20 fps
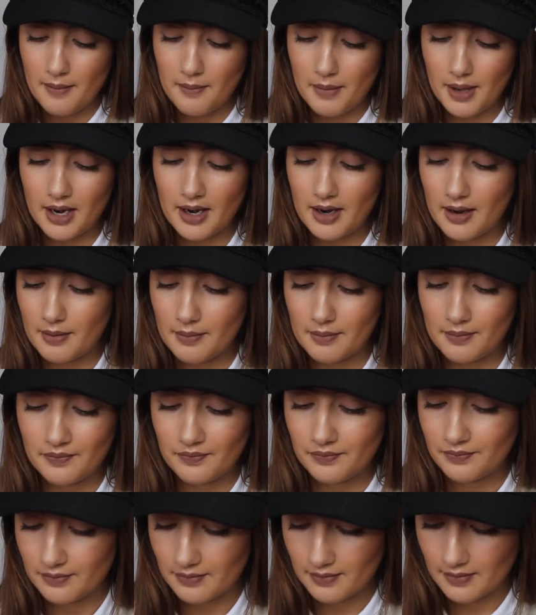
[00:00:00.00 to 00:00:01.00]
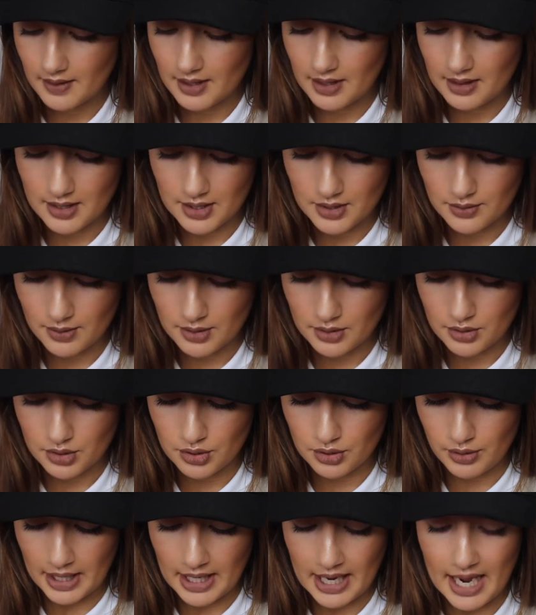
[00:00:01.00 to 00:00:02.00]
But this one's
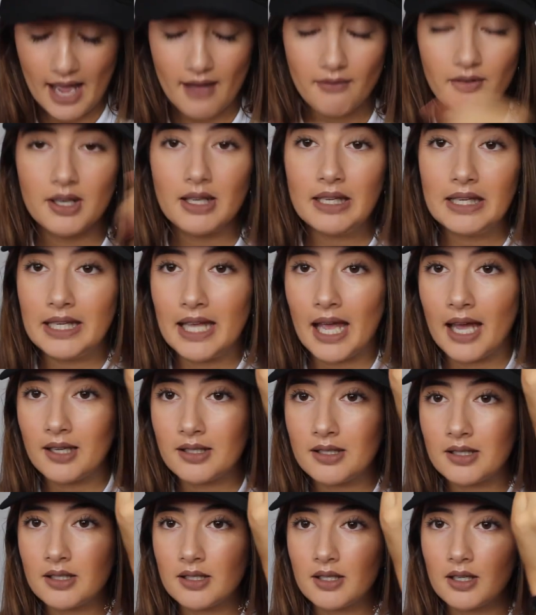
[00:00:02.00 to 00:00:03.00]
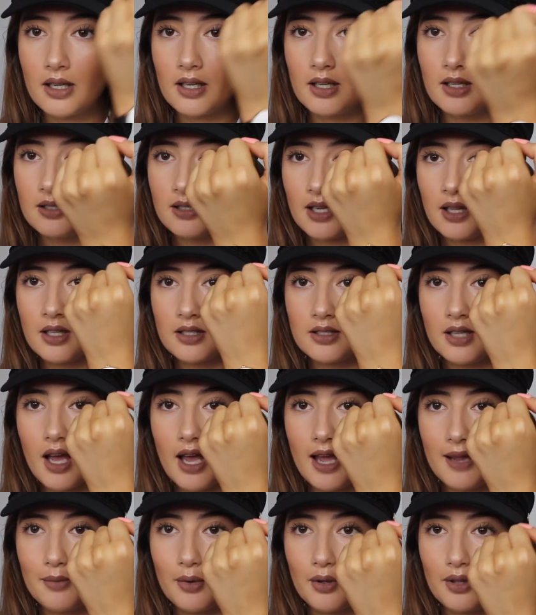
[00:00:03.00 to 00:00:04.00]
just great. I haven't yet done the
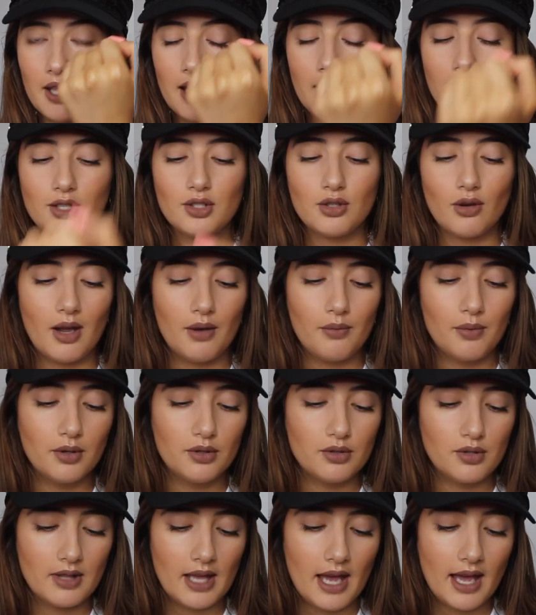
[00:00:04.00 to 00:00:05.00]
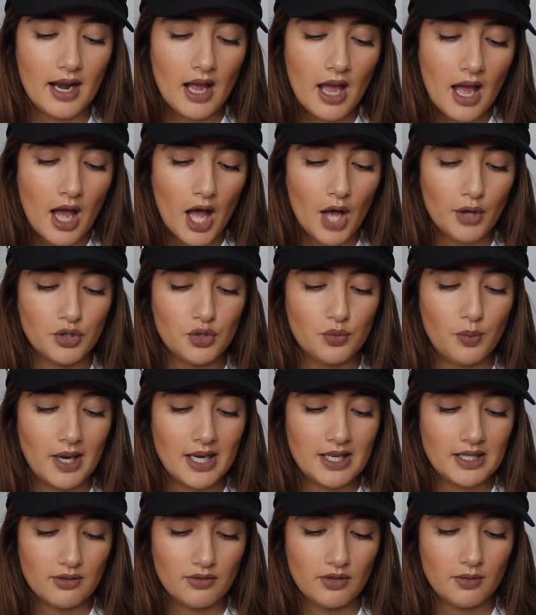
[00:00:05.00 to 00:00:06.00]
time on there, so I will do that. I was just
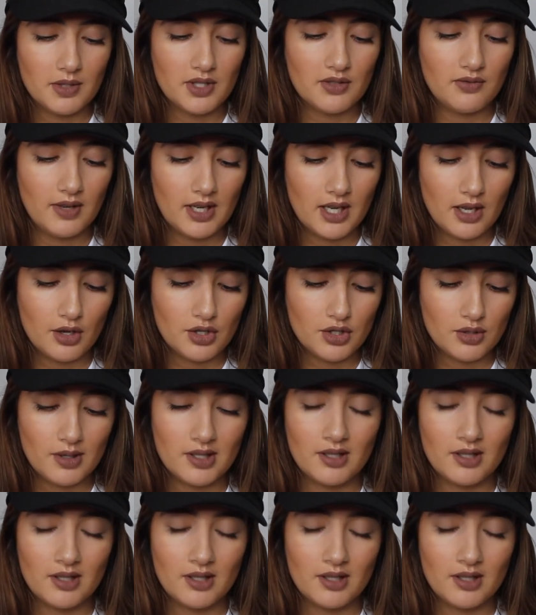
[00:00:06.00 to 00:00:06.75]
waiting to film this video, so